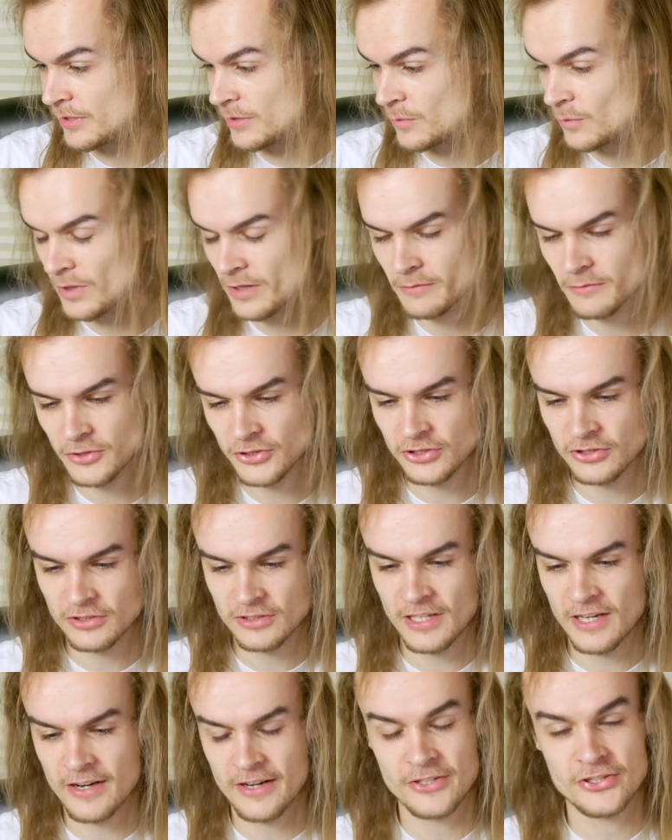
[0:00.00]
and one was just
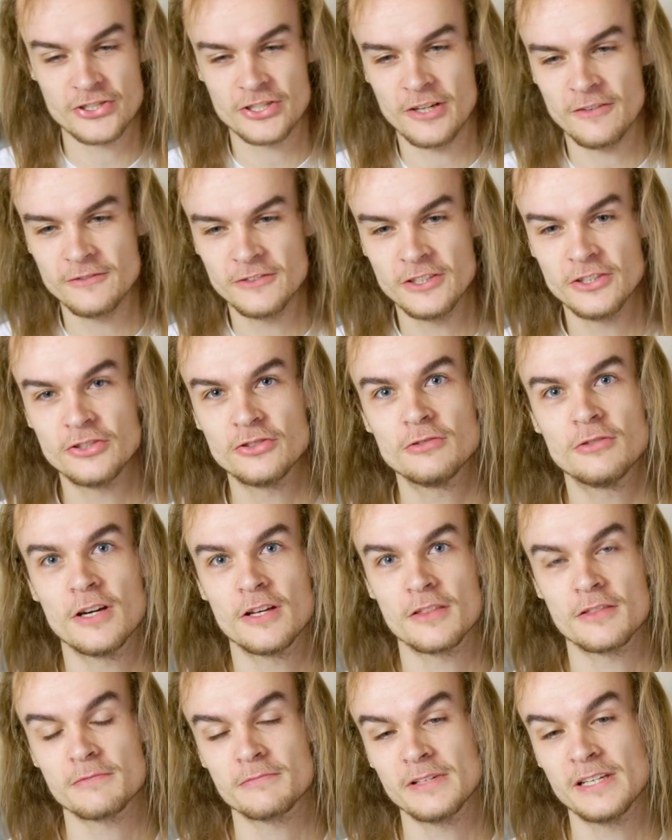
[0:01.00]
kind of shoved into a
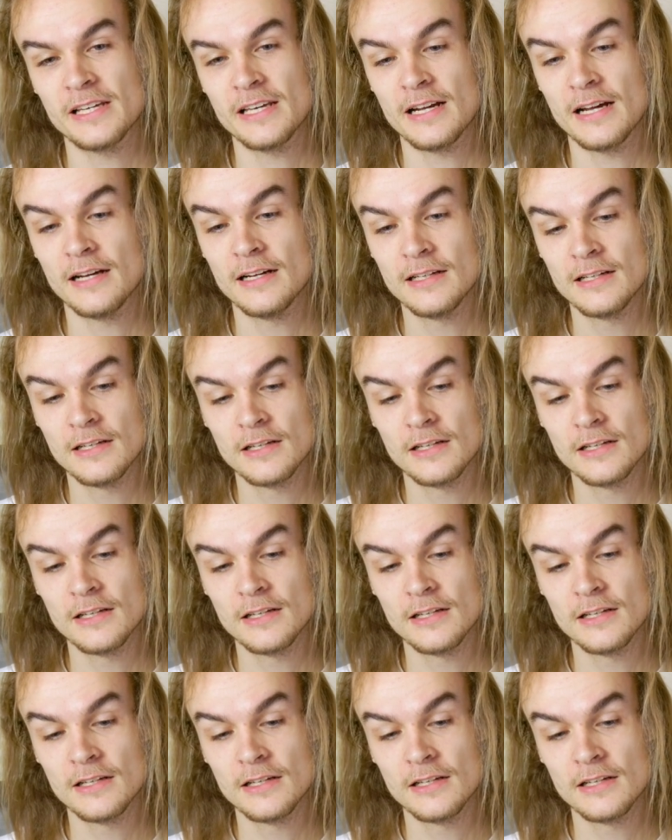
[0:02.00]
3 and a